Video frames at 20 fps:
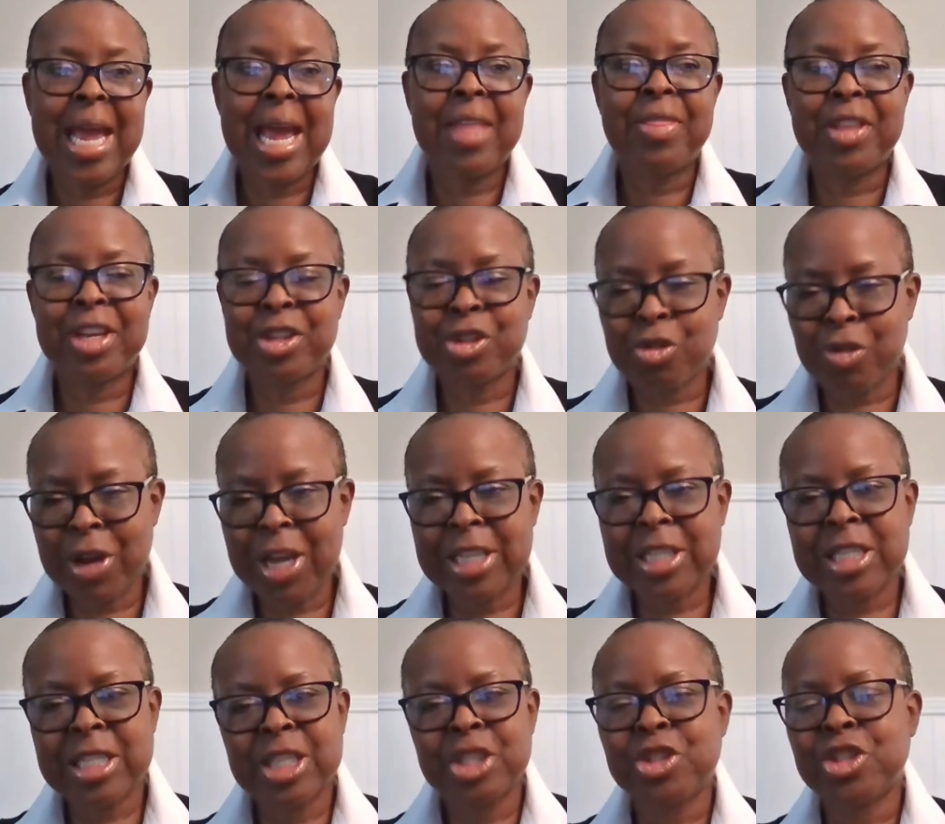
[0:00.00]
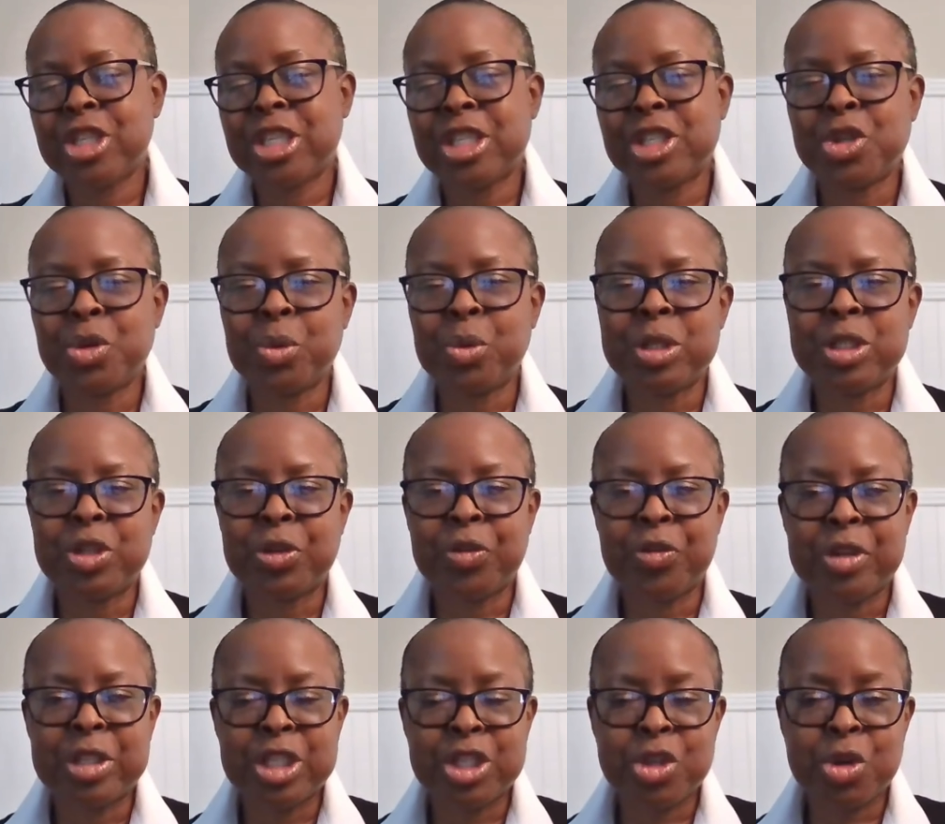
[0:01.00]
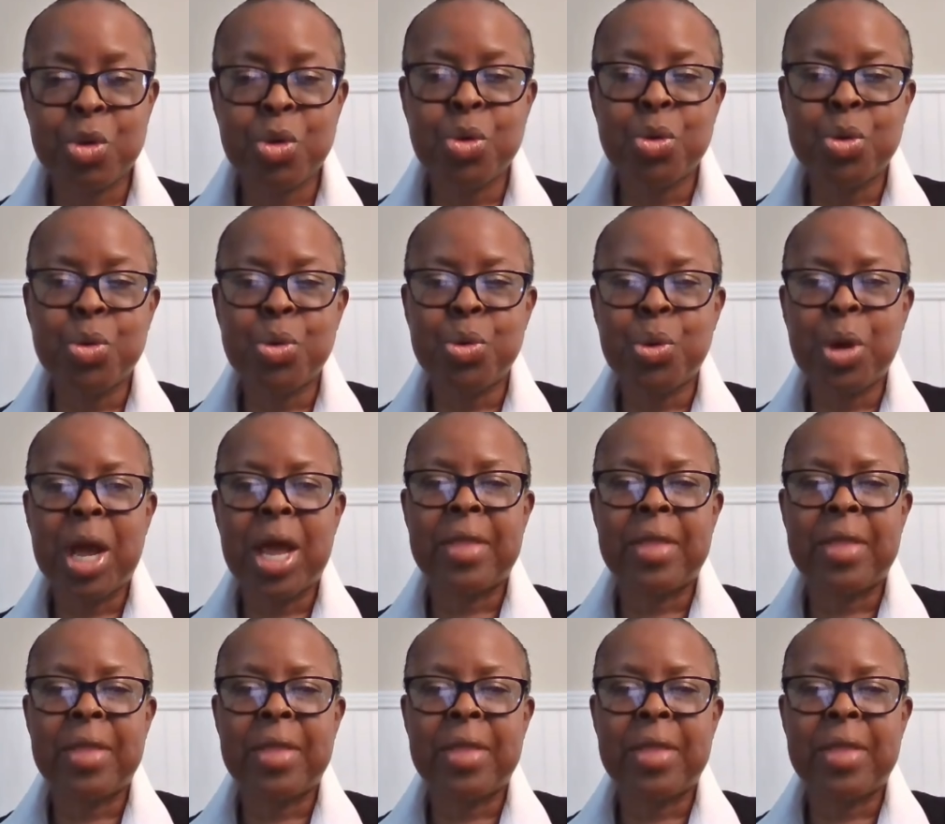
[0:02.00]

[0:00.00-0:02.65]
and then transition to a different school.